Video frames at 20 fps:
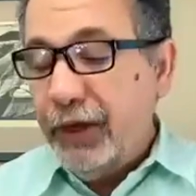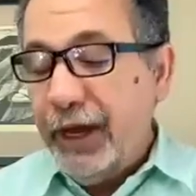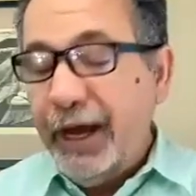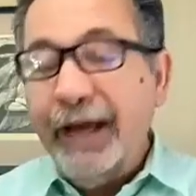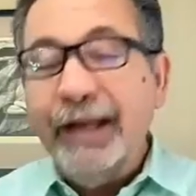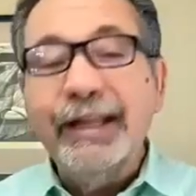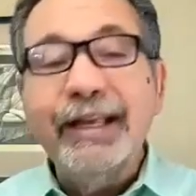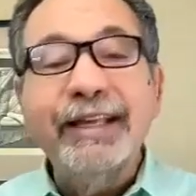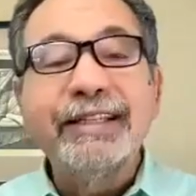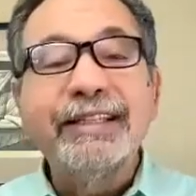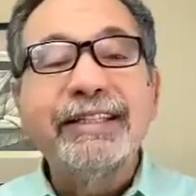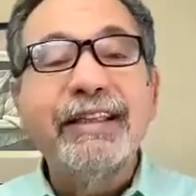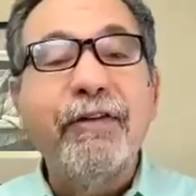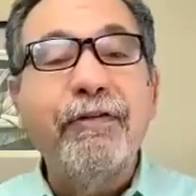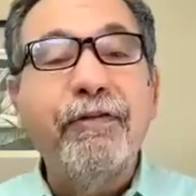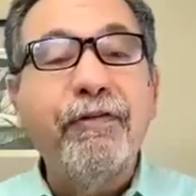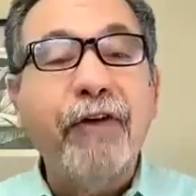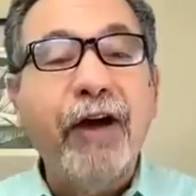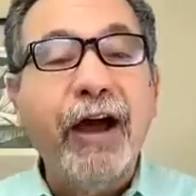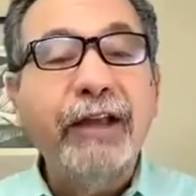9 is
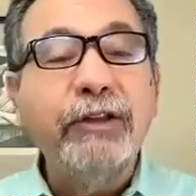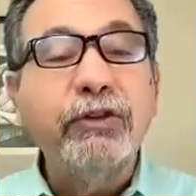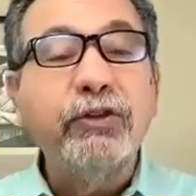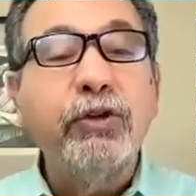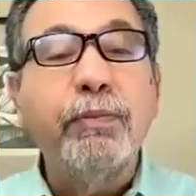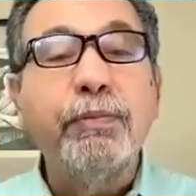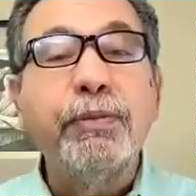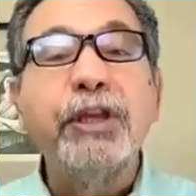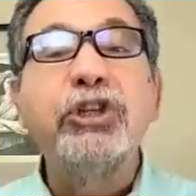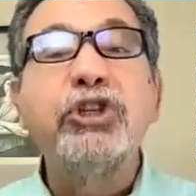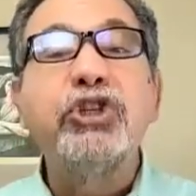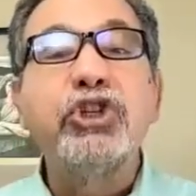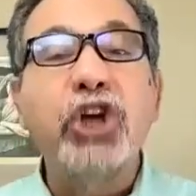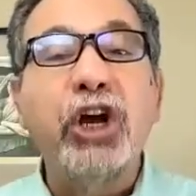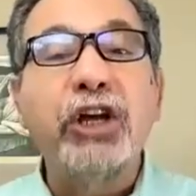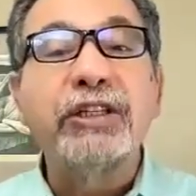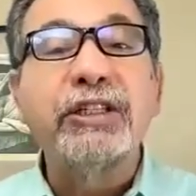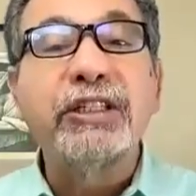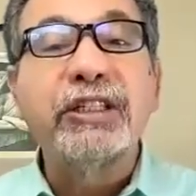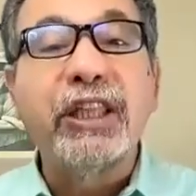defined to be
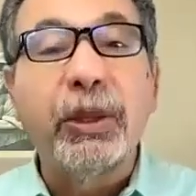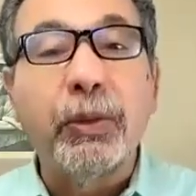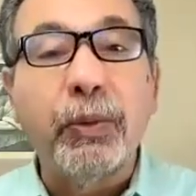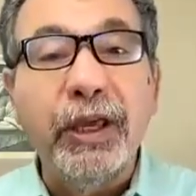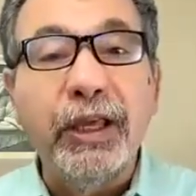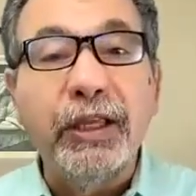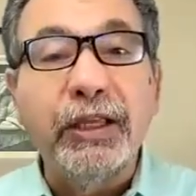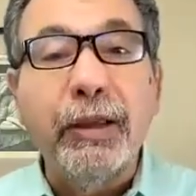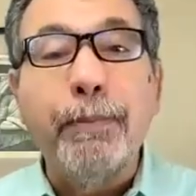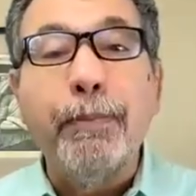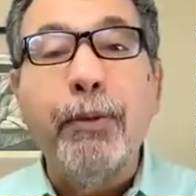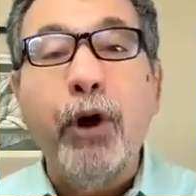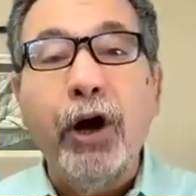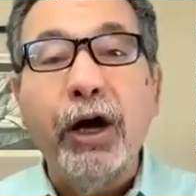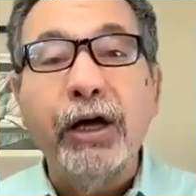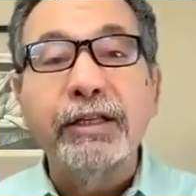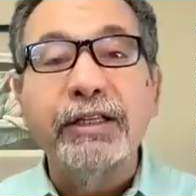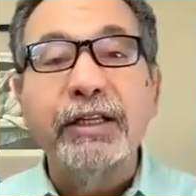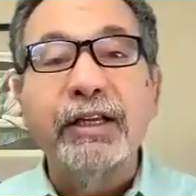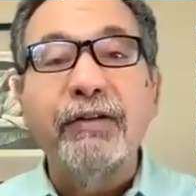just 3, the
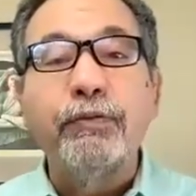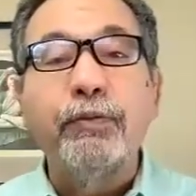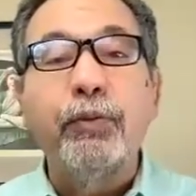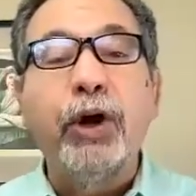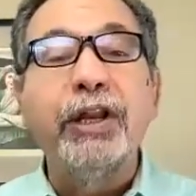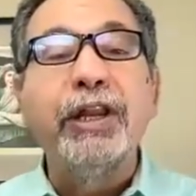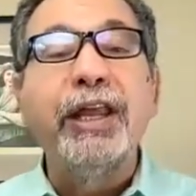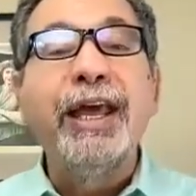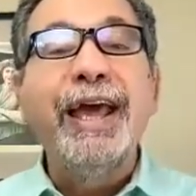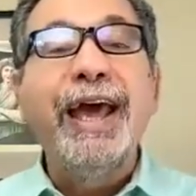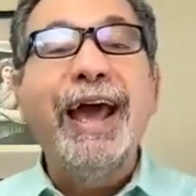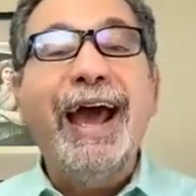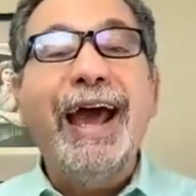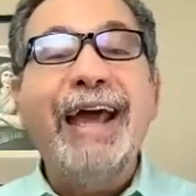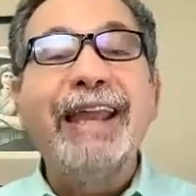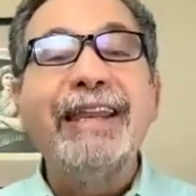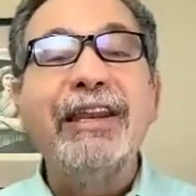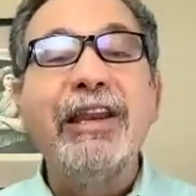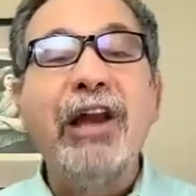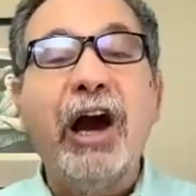positive one,
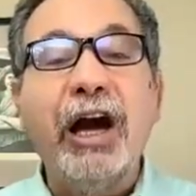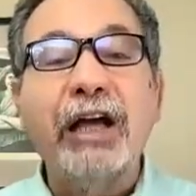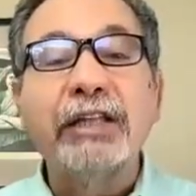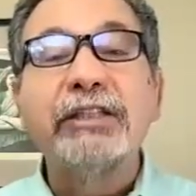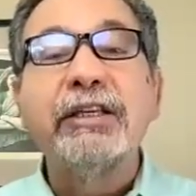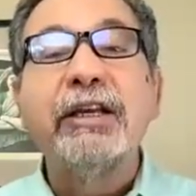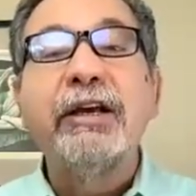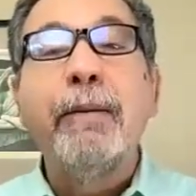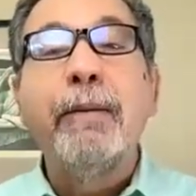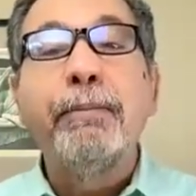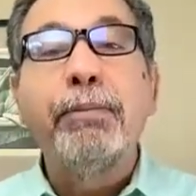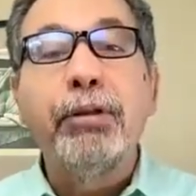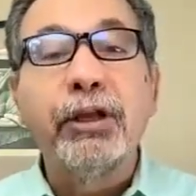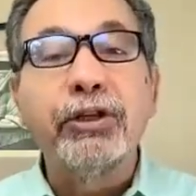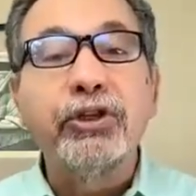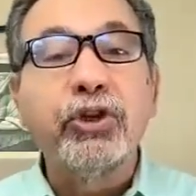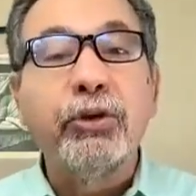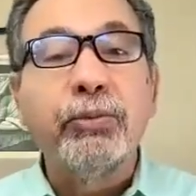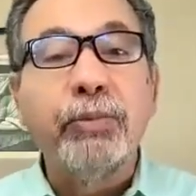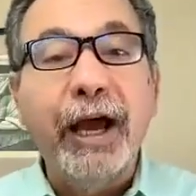and not
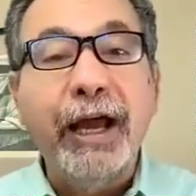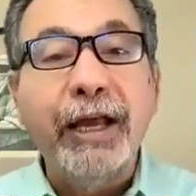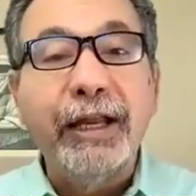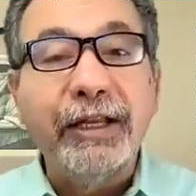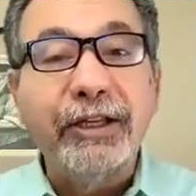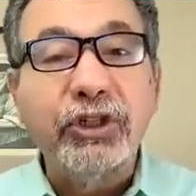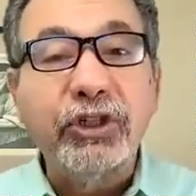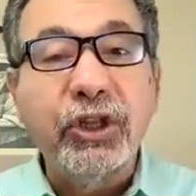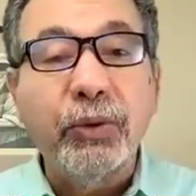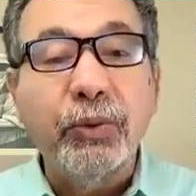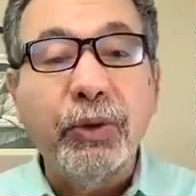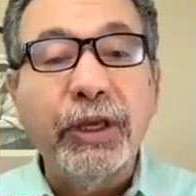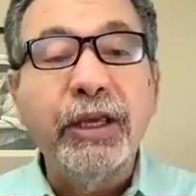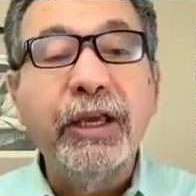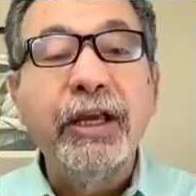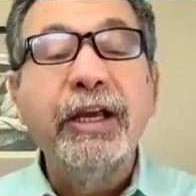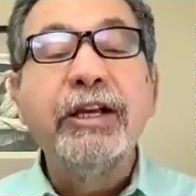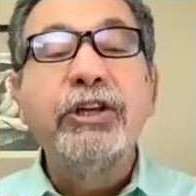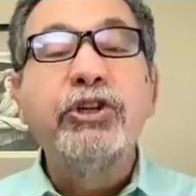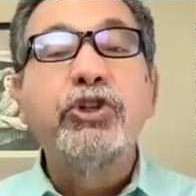plus or minus 3.
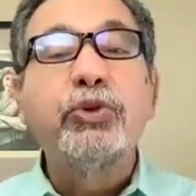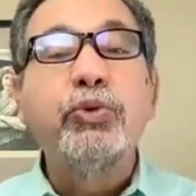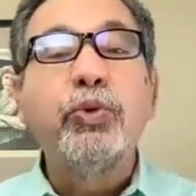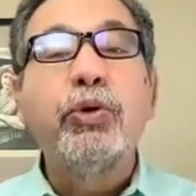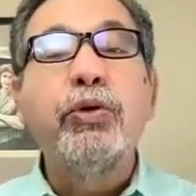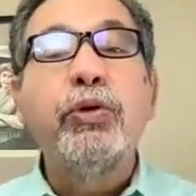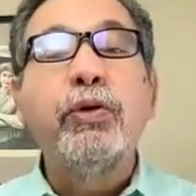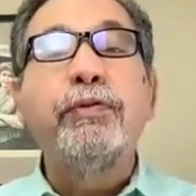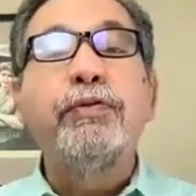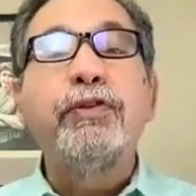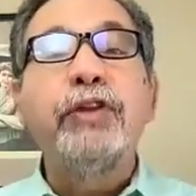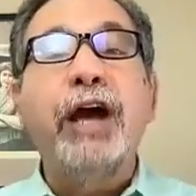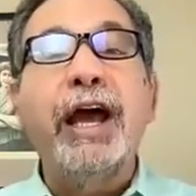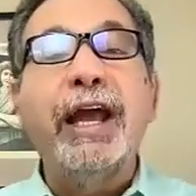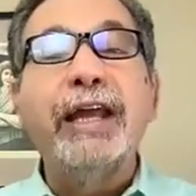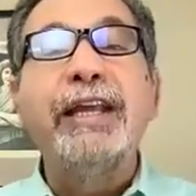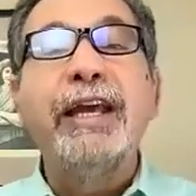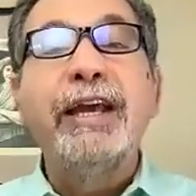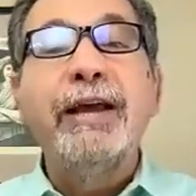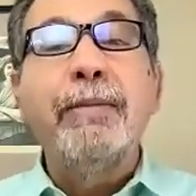Square root of
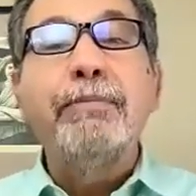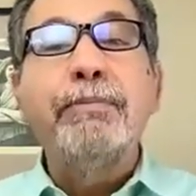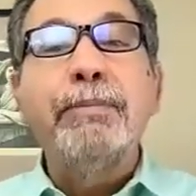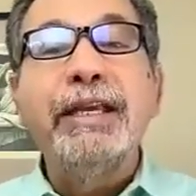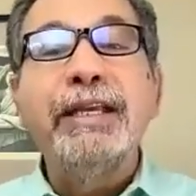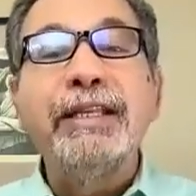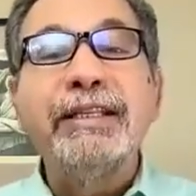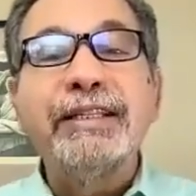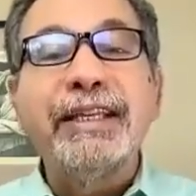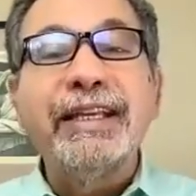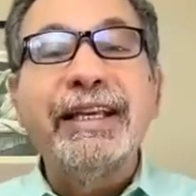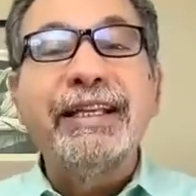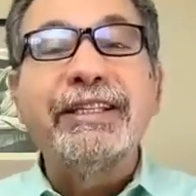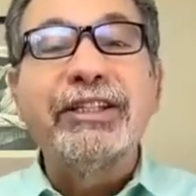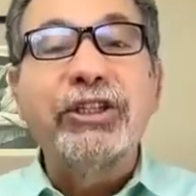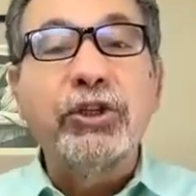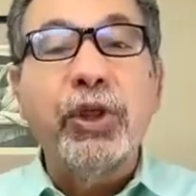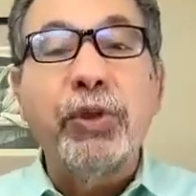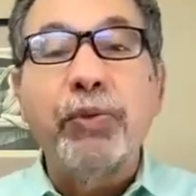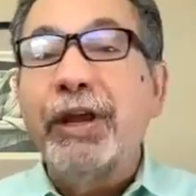9 means
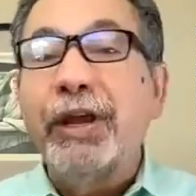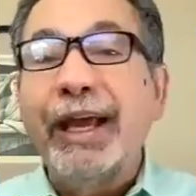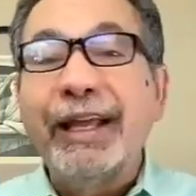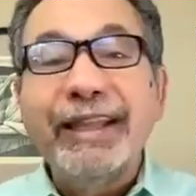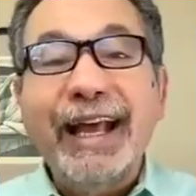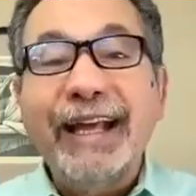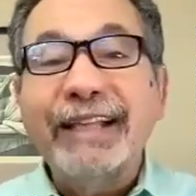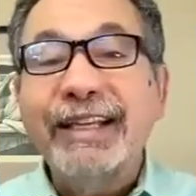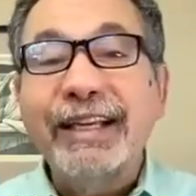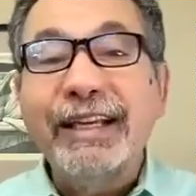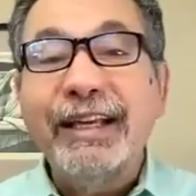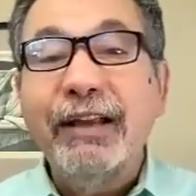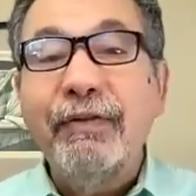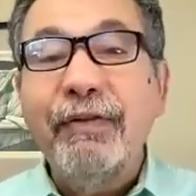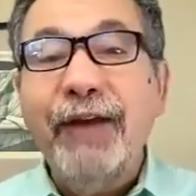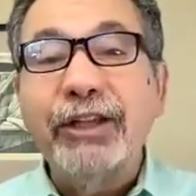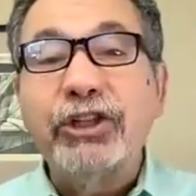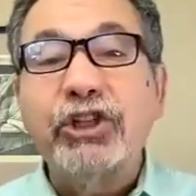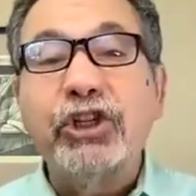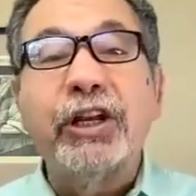it's 3. And that's a
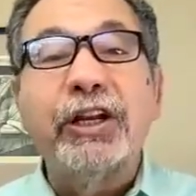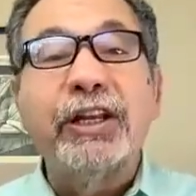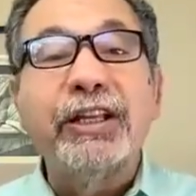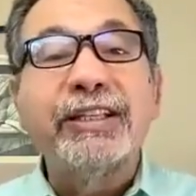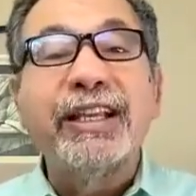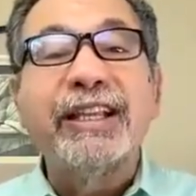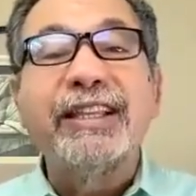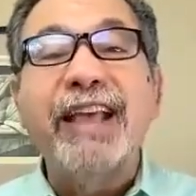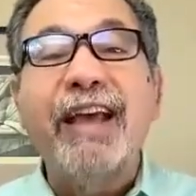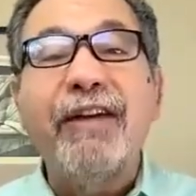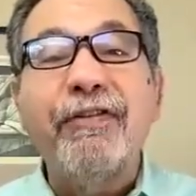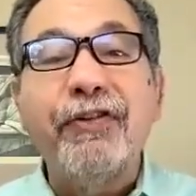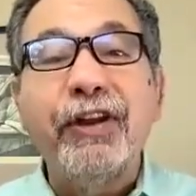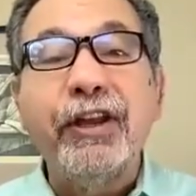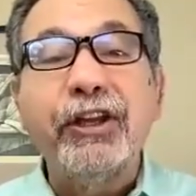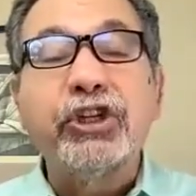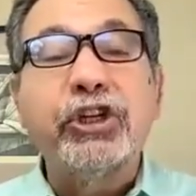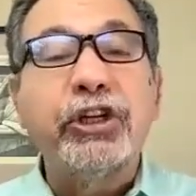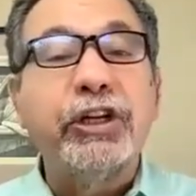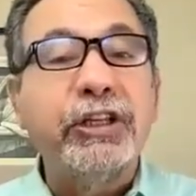convention. It's a
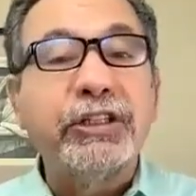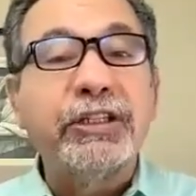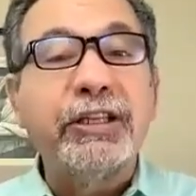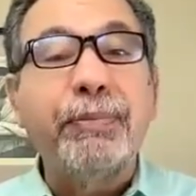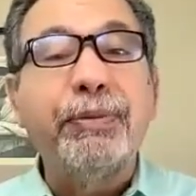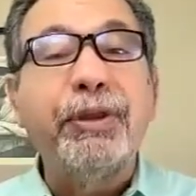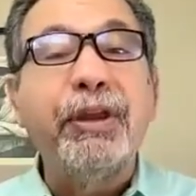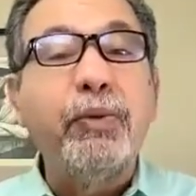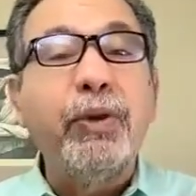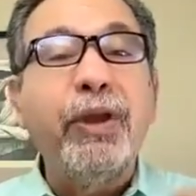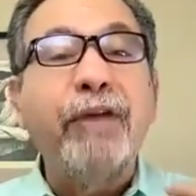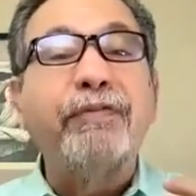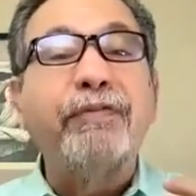definition. It's something we